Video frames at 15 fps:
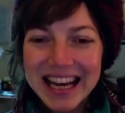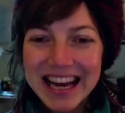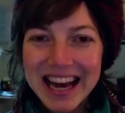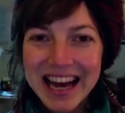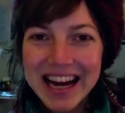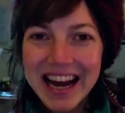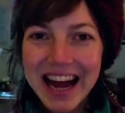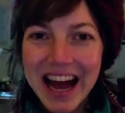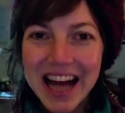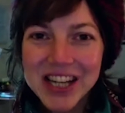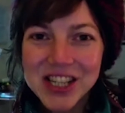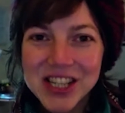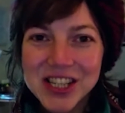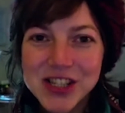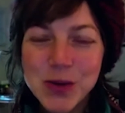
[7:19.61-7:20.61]
And I
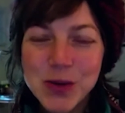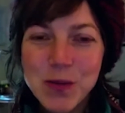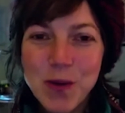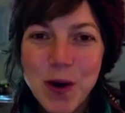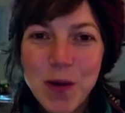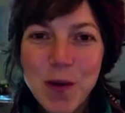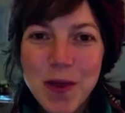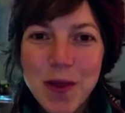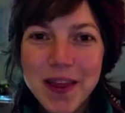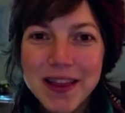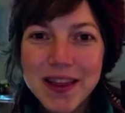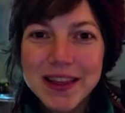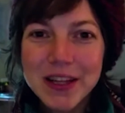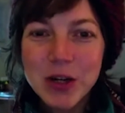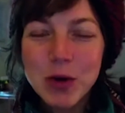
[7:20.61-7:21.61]
actually do well with a
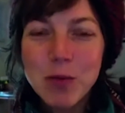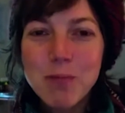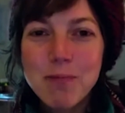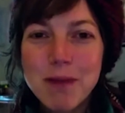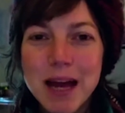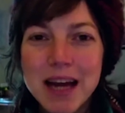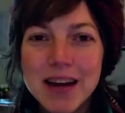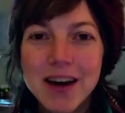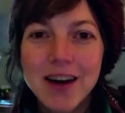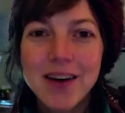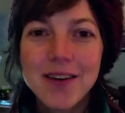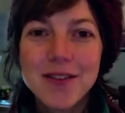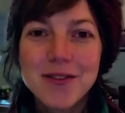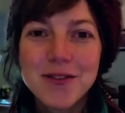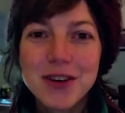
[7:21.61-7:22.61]
little bit
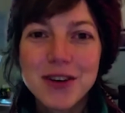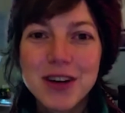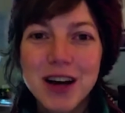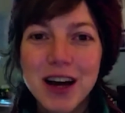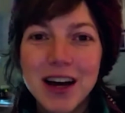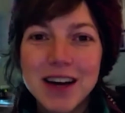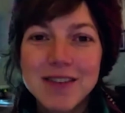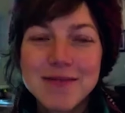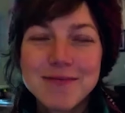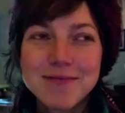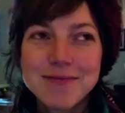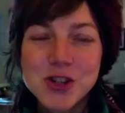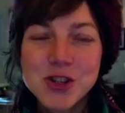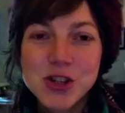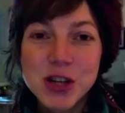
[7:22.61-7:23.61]
of
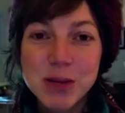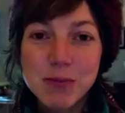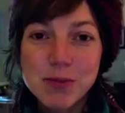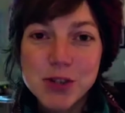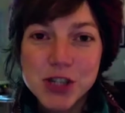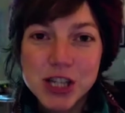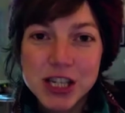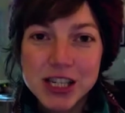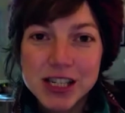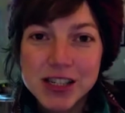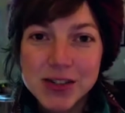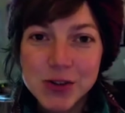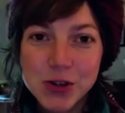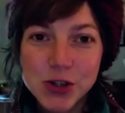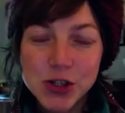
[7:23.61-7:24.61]
sheep cheese
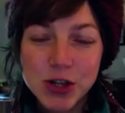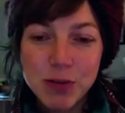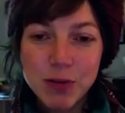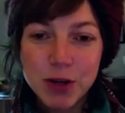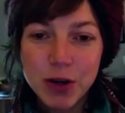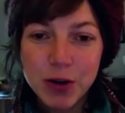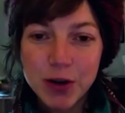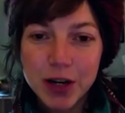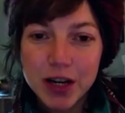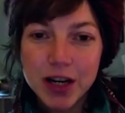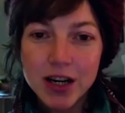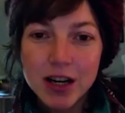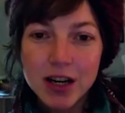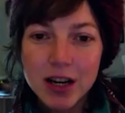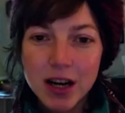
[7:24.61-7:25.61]
or sheep
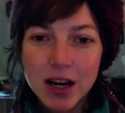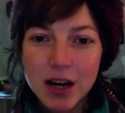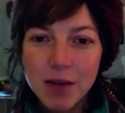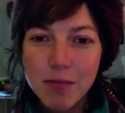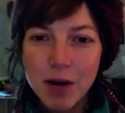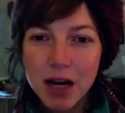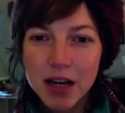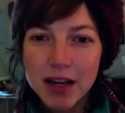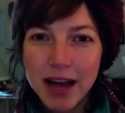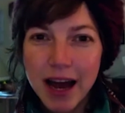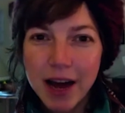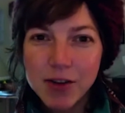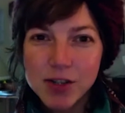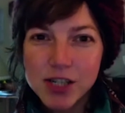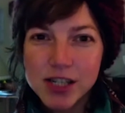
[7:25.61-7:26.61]
yogurt, but cow
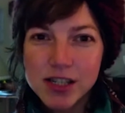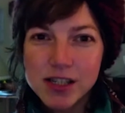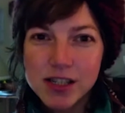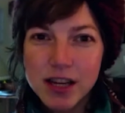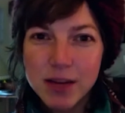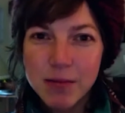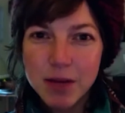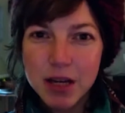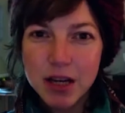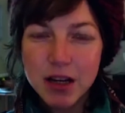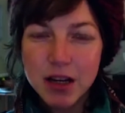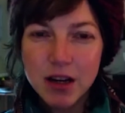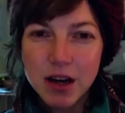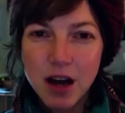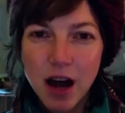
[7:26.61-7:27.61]
cheese can be,
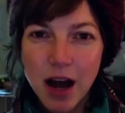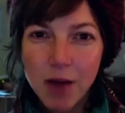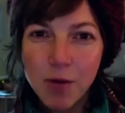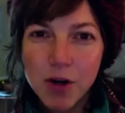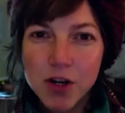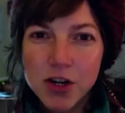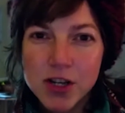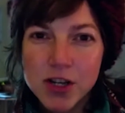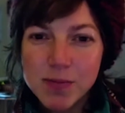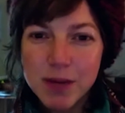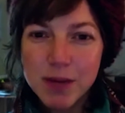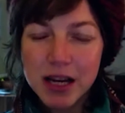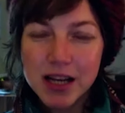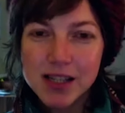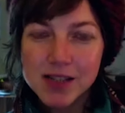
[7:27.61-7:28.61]
I wonder it's
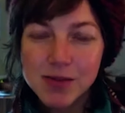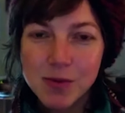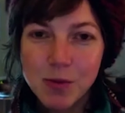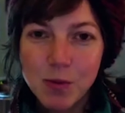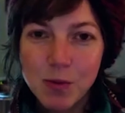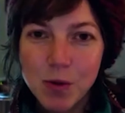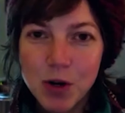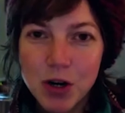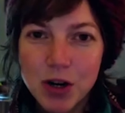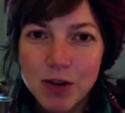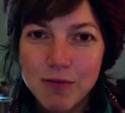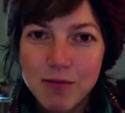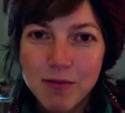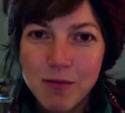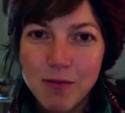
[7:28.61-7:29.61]
because we're
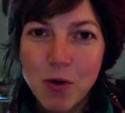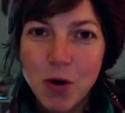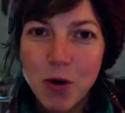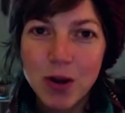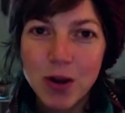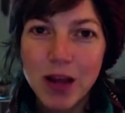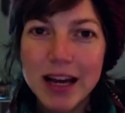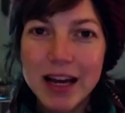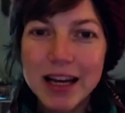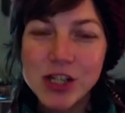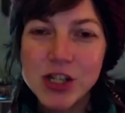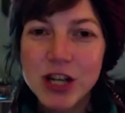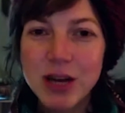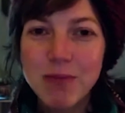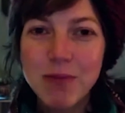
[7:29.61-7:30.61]
more like a
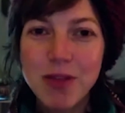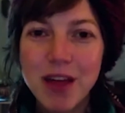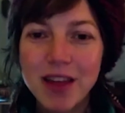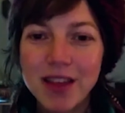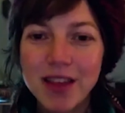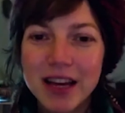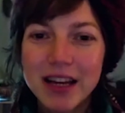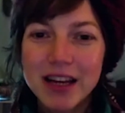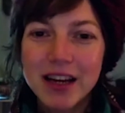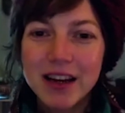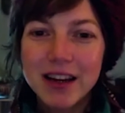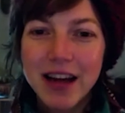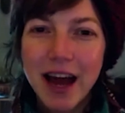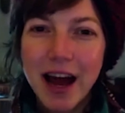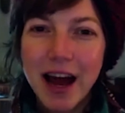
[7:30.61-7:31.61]
sheep than like a
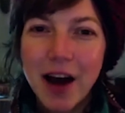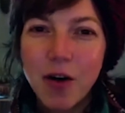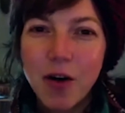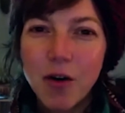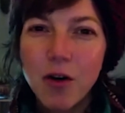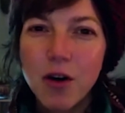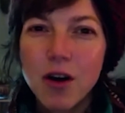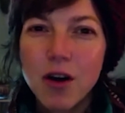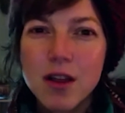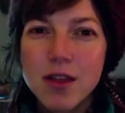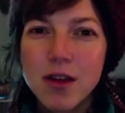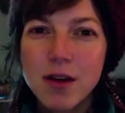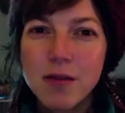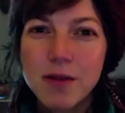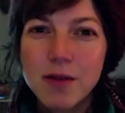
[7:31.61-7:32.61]
cow.
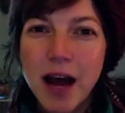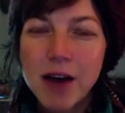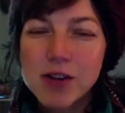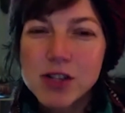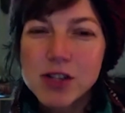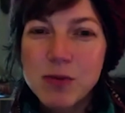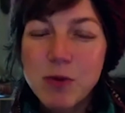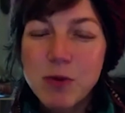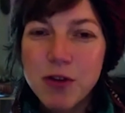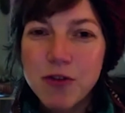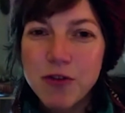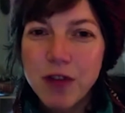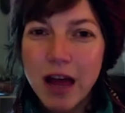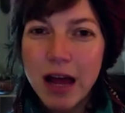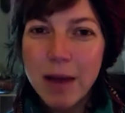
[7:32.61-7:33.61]
The cows are more
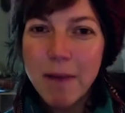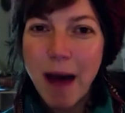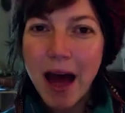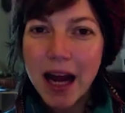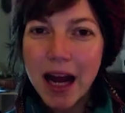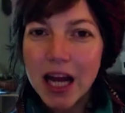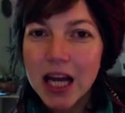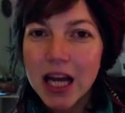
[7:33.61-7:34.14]
phlegmatic,